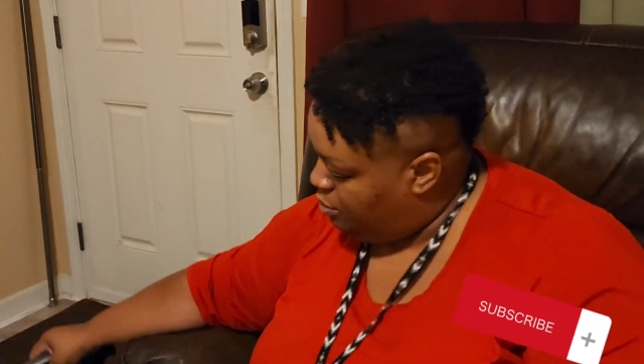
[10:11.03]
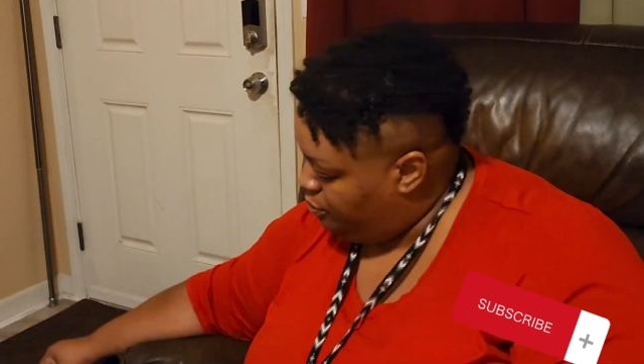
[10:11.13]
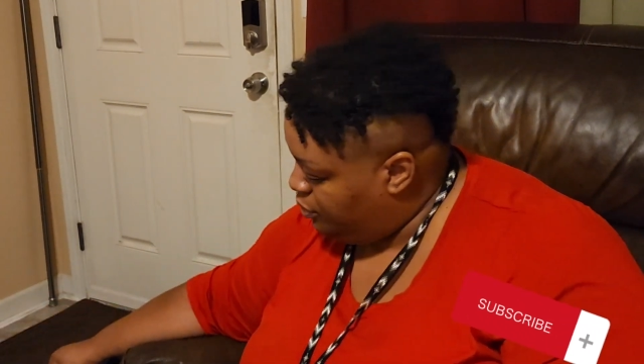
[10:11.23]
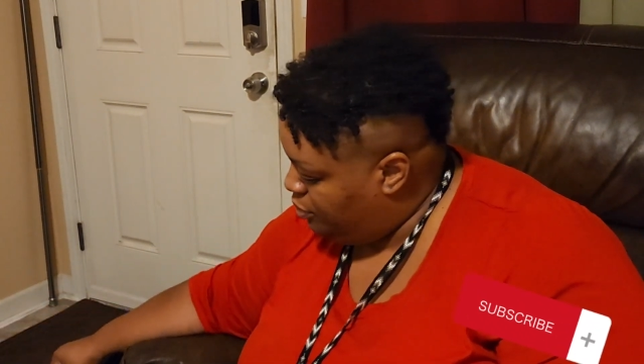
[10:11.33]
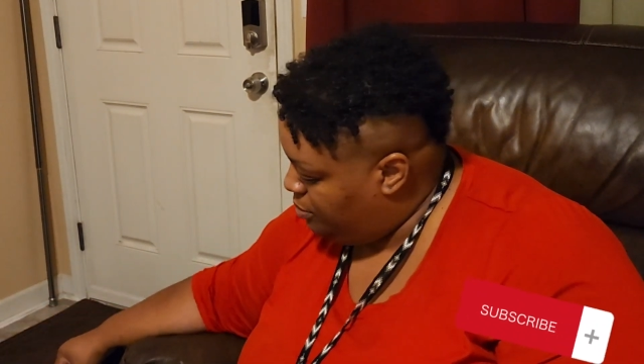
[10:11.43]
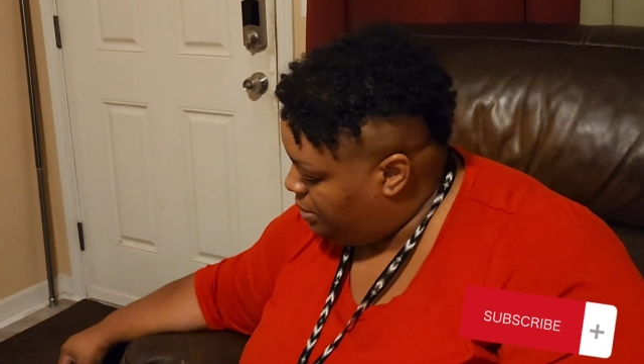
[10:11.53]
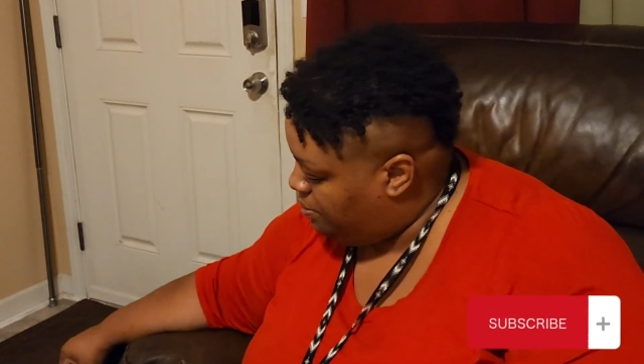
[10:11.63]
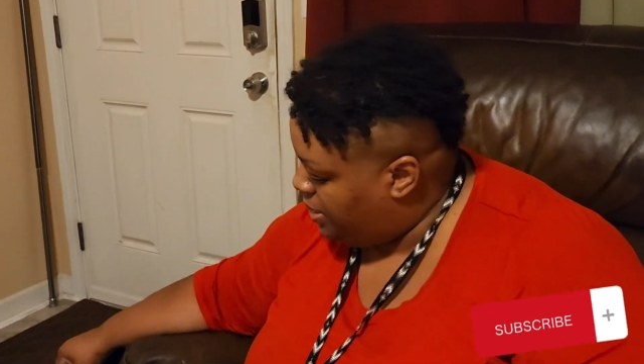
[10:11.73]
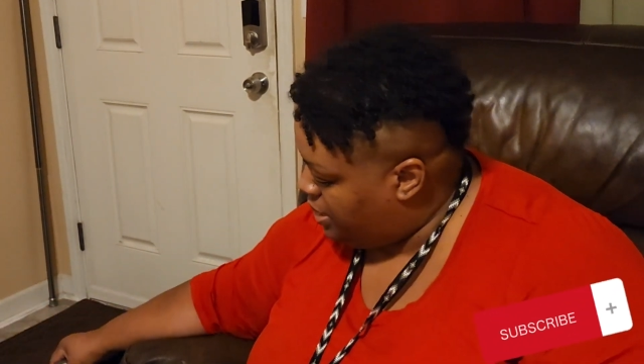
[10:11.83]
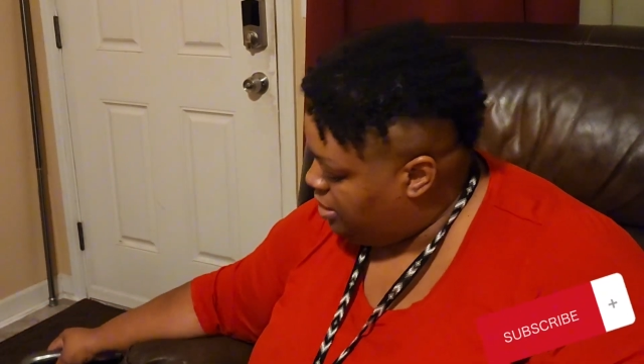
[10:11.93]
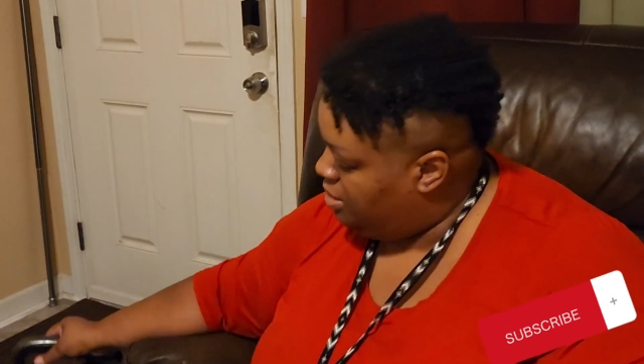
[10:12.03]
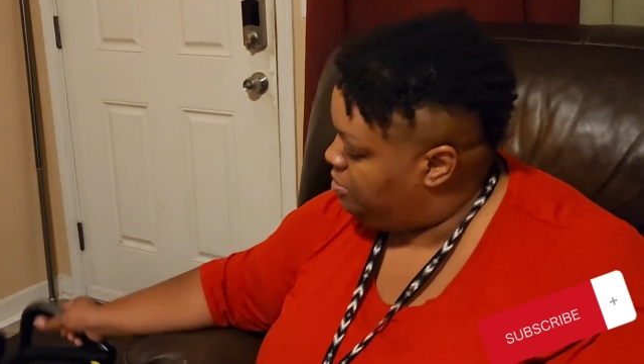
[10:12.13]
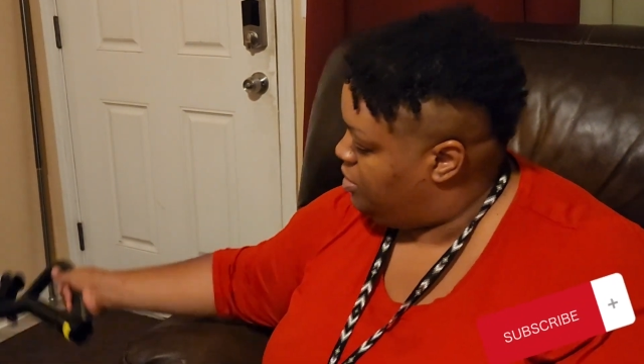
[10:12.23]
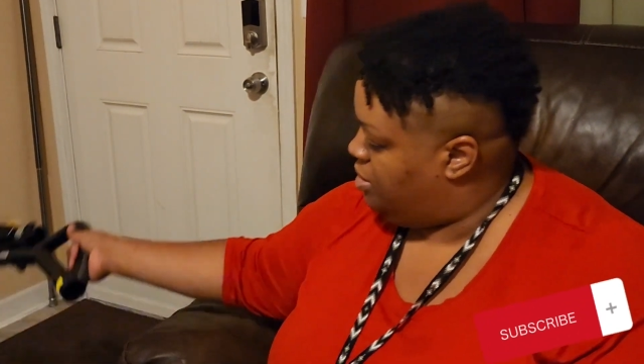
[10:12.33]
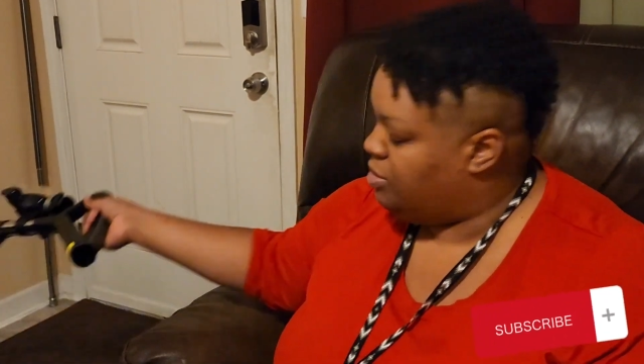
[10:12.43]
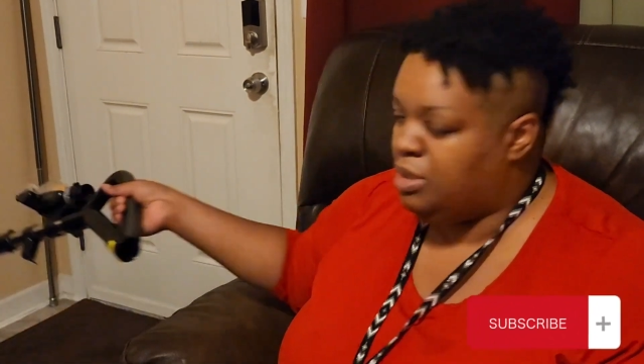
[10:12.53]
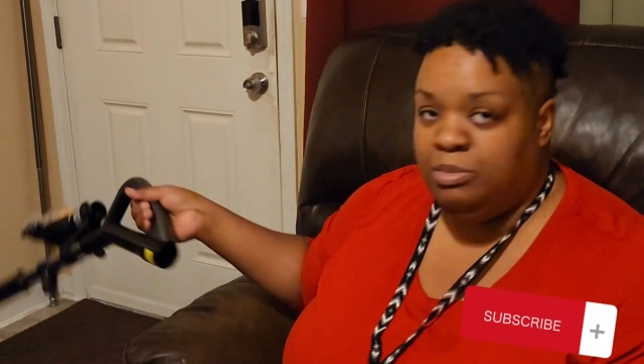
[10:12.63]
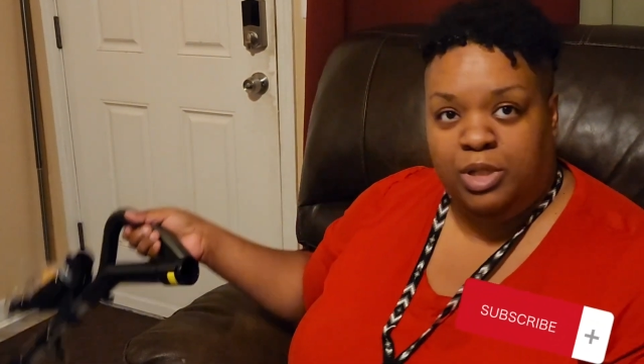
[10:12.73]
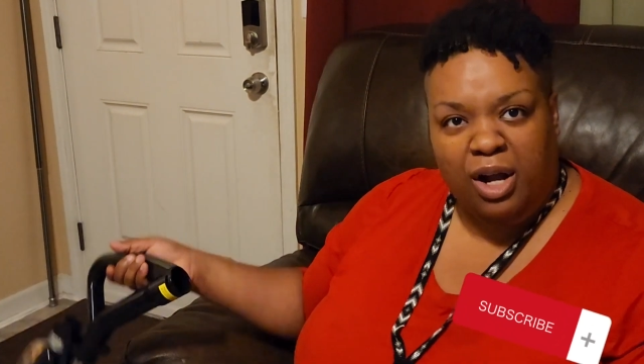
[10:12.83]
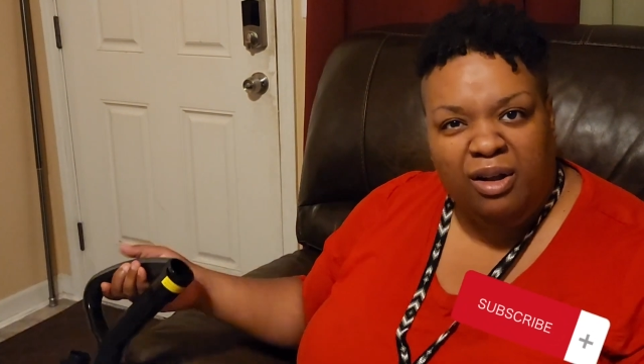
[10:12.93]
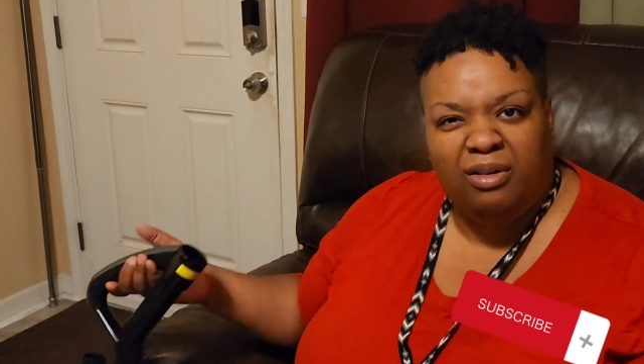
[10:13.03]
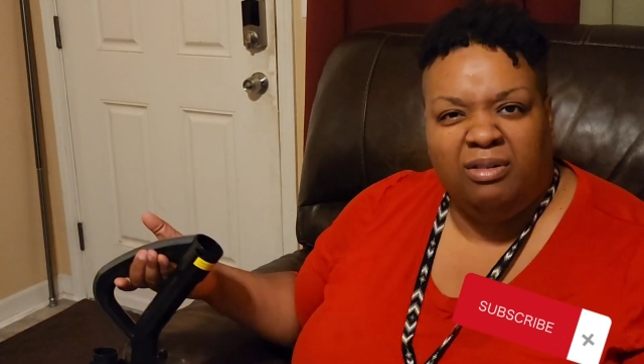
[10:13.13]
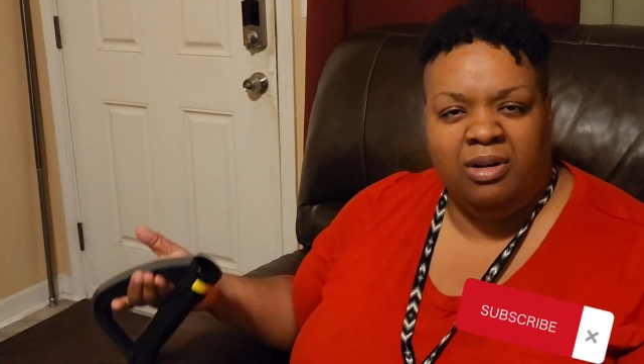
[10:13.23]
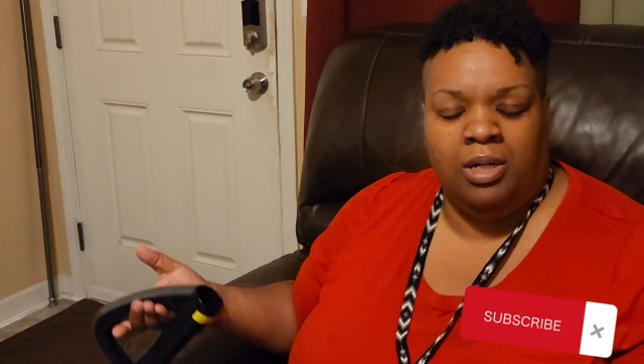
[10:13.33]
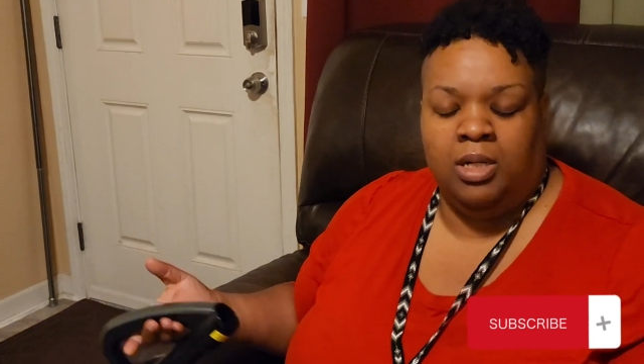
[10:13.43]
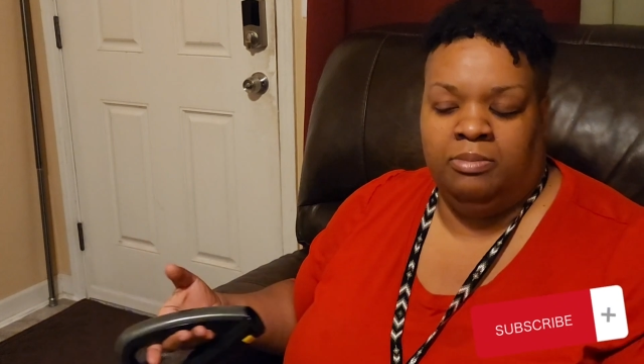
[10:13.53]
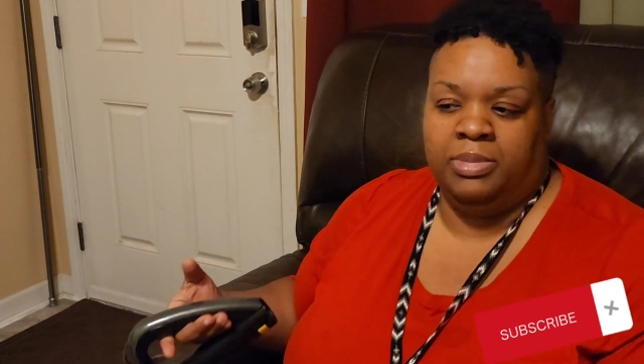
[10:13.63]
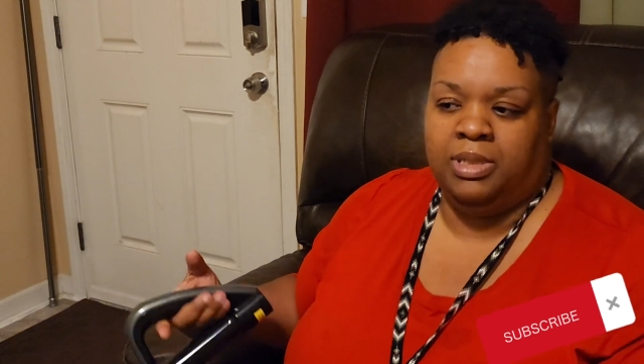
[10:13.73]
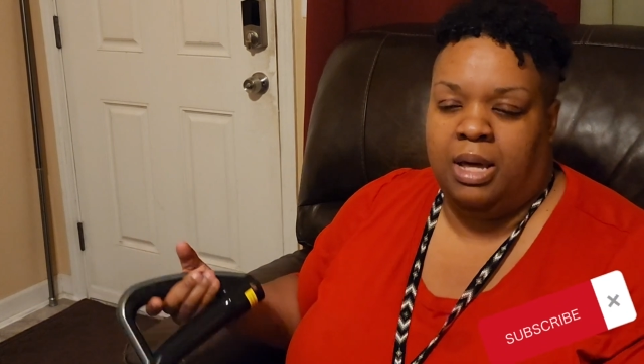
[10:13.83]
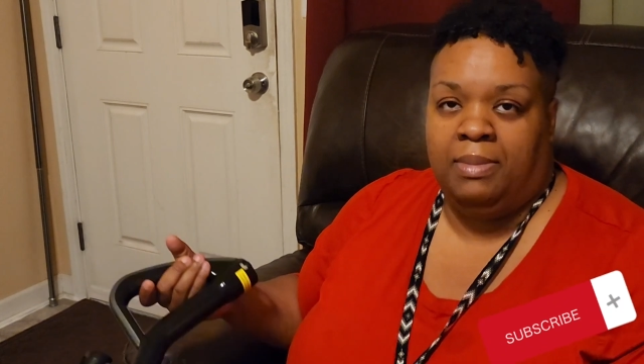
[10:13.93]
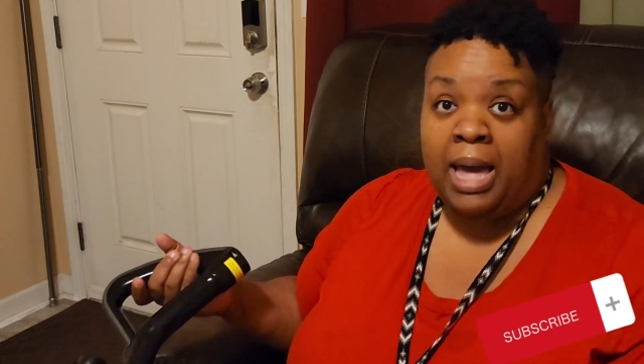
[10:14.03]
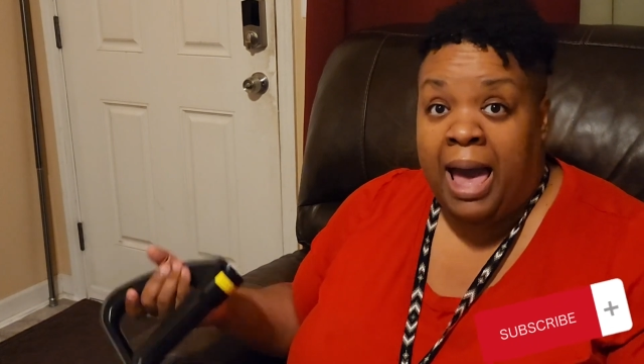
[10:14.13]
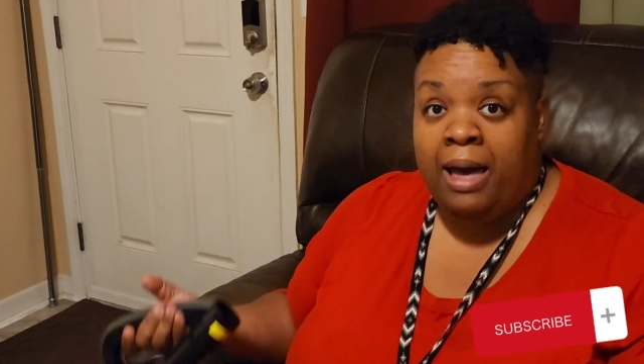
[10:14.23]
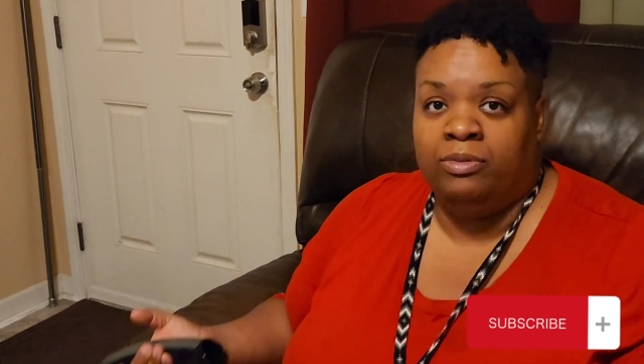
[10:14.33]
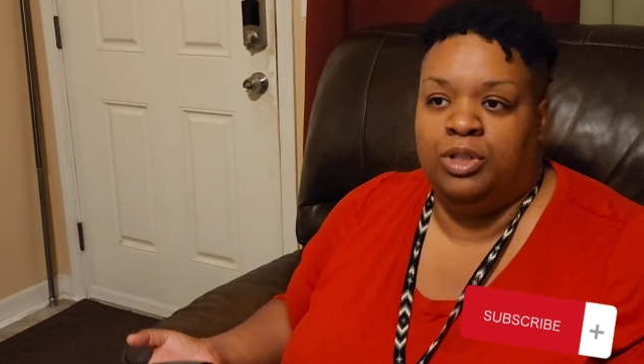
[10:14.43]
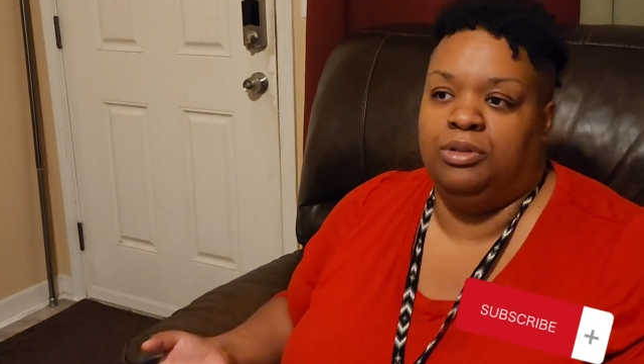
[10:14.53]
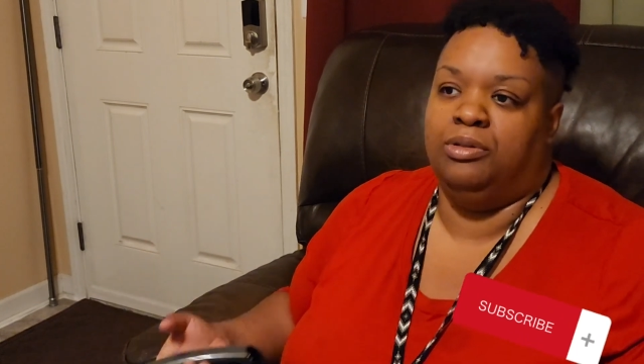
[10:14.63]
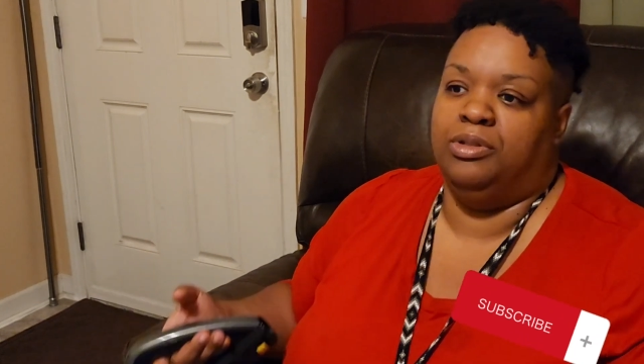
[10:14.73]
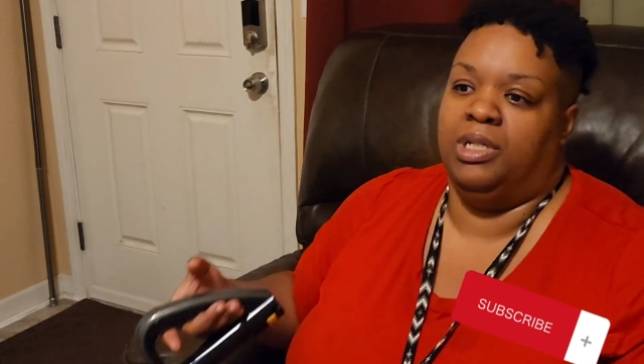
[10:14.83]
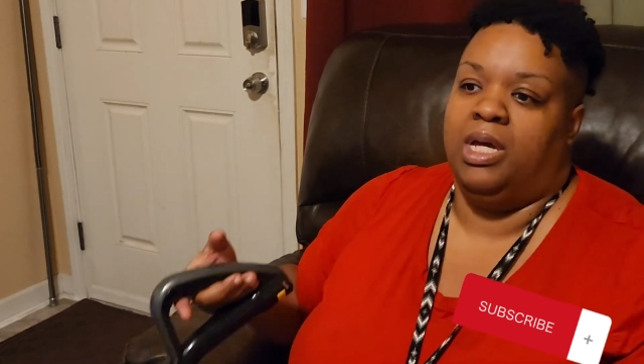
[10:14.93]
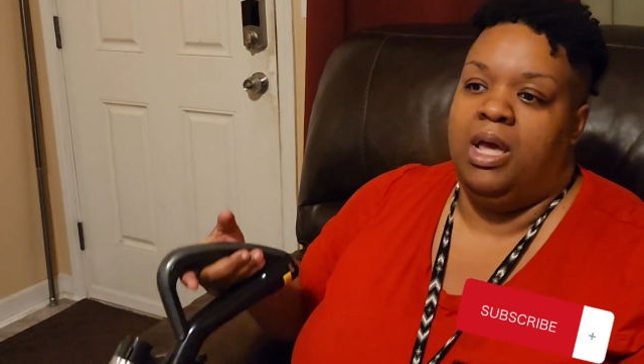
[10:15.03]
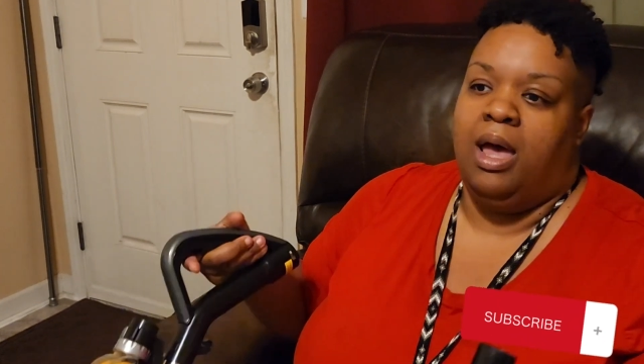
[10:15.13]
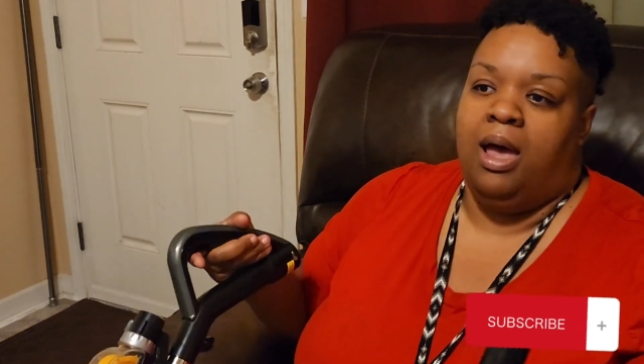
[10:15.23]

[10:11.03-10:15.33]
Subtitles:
room and pick up, you know, some dirt or crumbs. I mean, I have children,